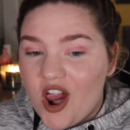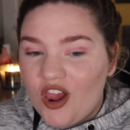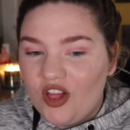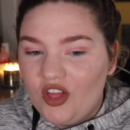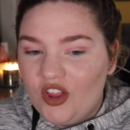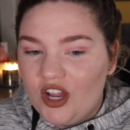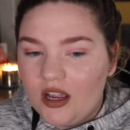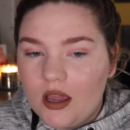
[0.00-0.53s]

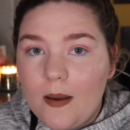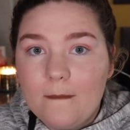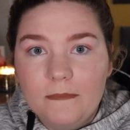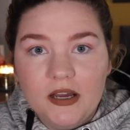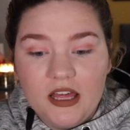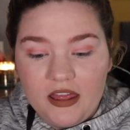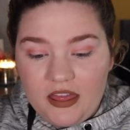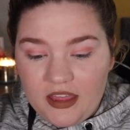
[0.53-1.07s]
look,
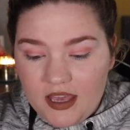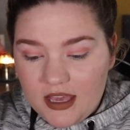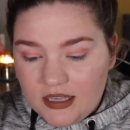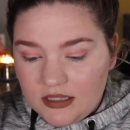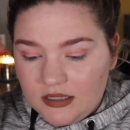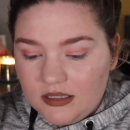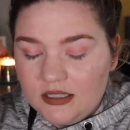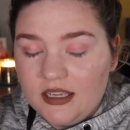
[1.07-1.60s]
but
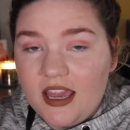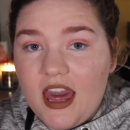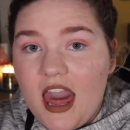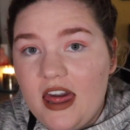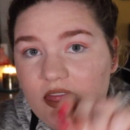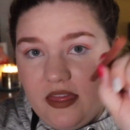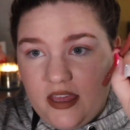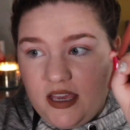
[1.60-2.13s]
this
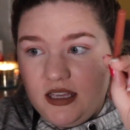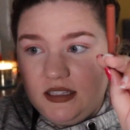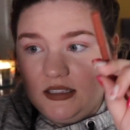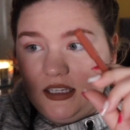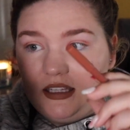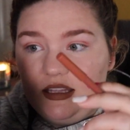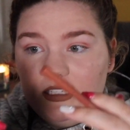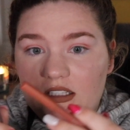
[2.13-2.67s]
and this,
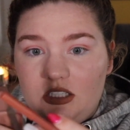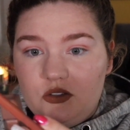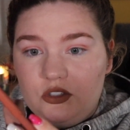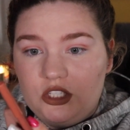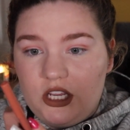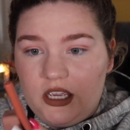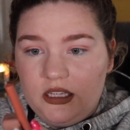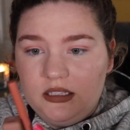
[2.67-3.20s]
like these two
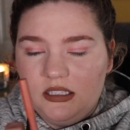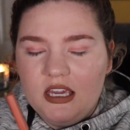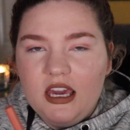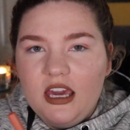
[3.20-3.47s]
shades,